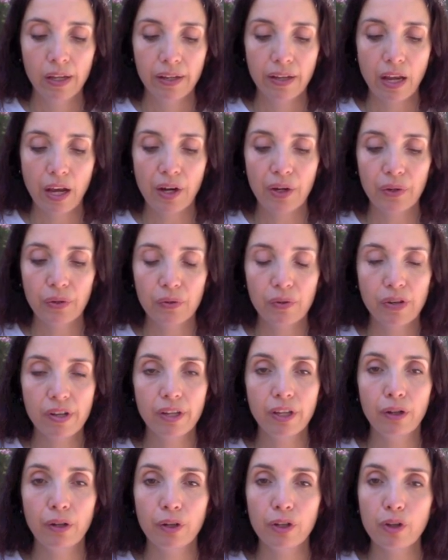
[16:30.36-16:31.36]
Now,
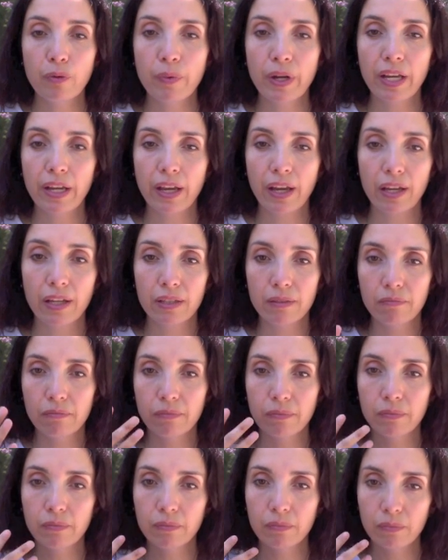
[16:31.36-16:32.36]
you know, you may get
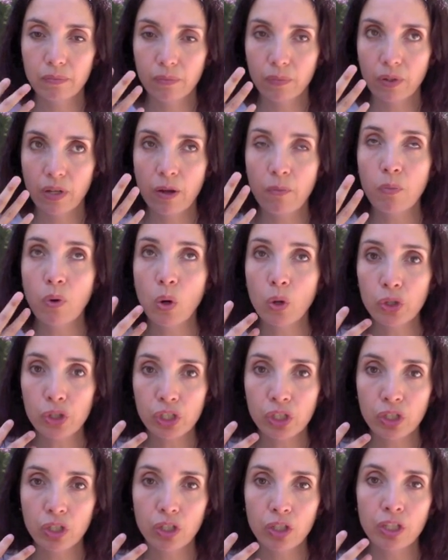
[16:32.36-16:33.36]

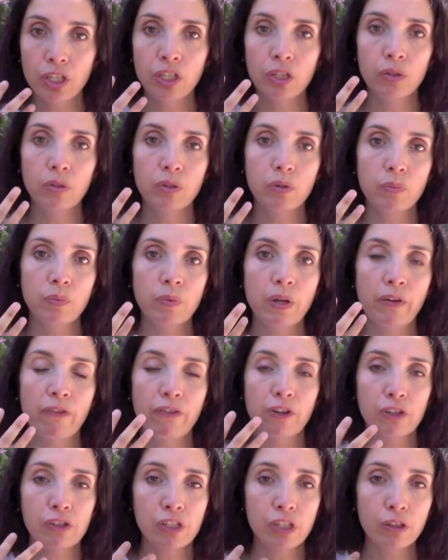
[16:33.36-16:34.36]
emotional, you know, you may
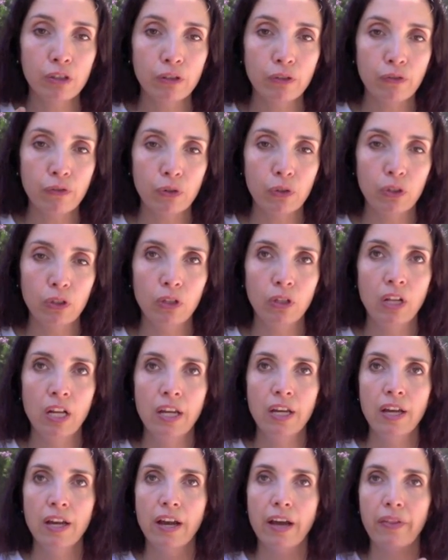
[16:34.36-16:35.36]
feel tearful.
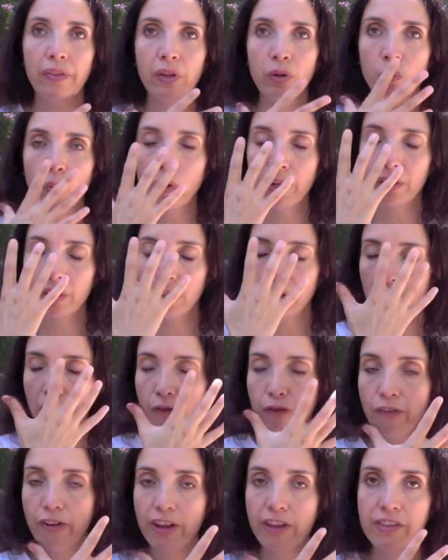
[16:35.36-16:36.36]
And then when,
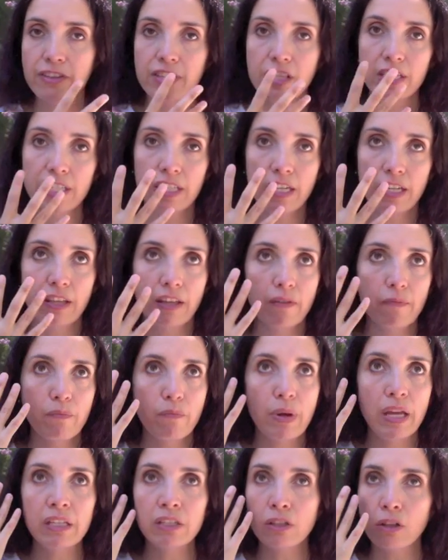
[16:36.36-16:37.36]
if there's, there's any
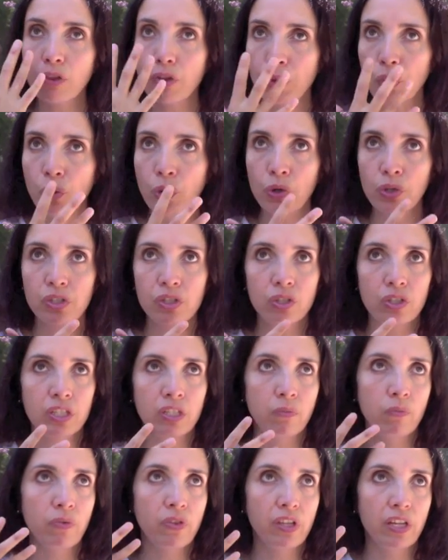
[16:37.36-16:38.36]
mental thoughts or
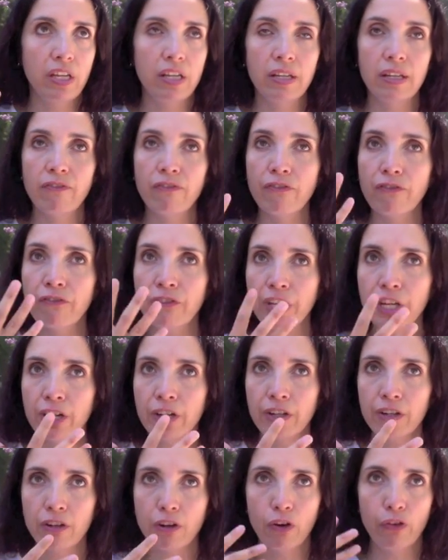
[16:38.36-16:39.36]
something,
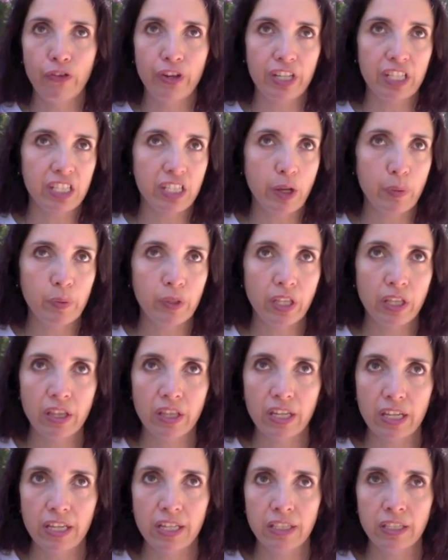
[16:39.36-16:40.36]
fear of accepting
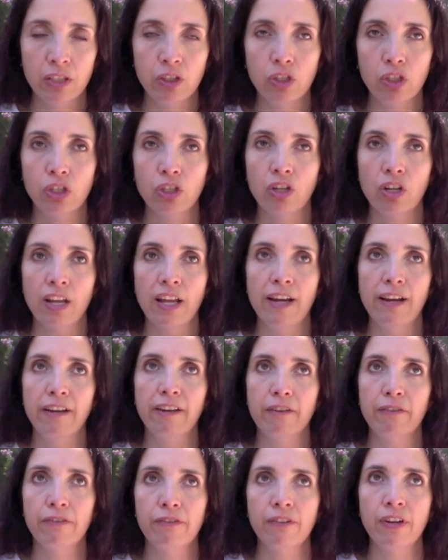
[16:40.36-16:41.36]
this into your
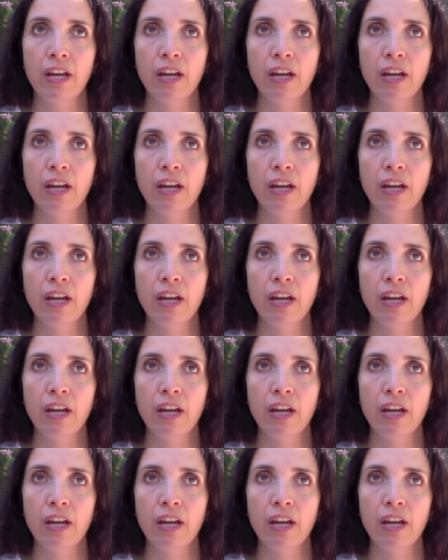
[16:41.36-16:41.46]
life,